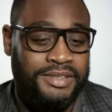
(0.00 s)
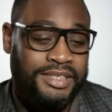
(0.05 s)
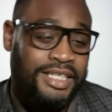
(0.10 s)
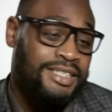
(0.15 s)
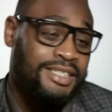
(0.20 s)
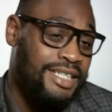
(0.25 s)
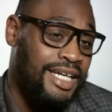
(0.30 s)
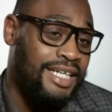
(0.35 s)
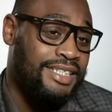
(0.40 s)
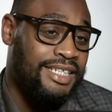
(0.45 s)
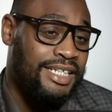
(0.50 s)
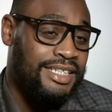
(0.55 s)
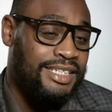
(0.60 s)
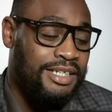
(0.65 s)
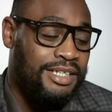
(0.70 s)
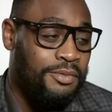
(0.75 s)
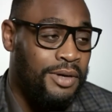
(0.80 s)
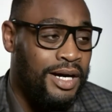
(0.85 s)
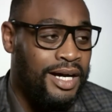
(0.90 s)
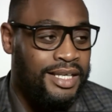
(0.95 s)
Just like
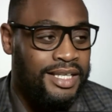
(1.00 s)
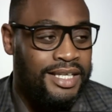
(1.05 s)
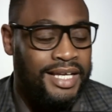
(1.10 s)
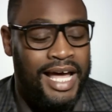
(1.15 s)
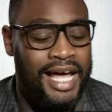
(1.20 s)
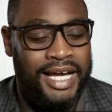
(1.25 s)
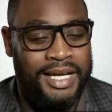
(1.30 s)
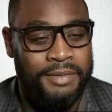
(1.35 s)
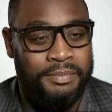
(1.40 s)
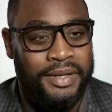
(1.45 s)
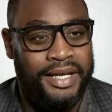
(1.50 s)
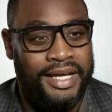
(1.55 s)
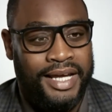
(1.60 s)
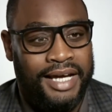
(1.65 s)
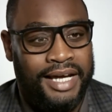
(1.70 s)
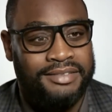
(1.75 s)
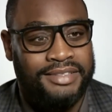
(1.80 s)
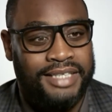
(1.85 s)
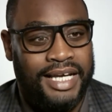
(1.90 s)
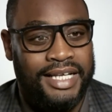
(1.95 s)
J.J. Watt, the guy can play
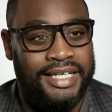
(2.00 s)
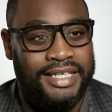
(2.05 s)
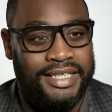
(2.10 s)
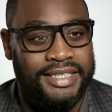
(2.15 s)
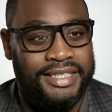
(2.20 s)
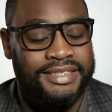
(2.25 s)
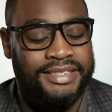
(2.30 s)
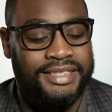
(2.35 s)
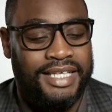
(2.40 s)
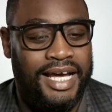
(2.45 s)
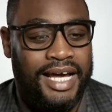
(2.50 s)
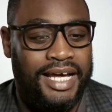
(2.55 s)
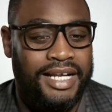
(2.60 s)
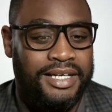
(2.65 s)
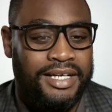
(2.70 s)
outside and inside.